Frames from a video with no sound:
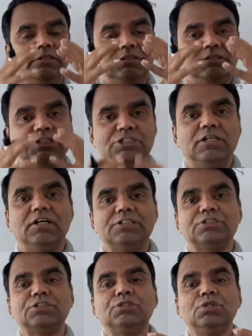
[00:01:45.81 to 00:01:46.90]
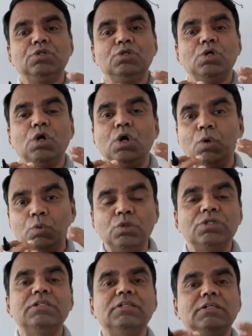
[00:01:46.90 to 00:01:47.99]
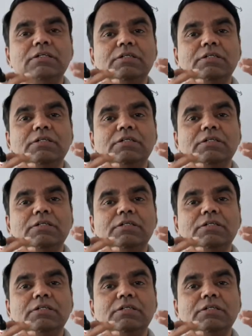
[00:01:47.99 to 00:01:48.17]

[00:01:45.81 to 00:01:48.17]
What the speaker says: the charge would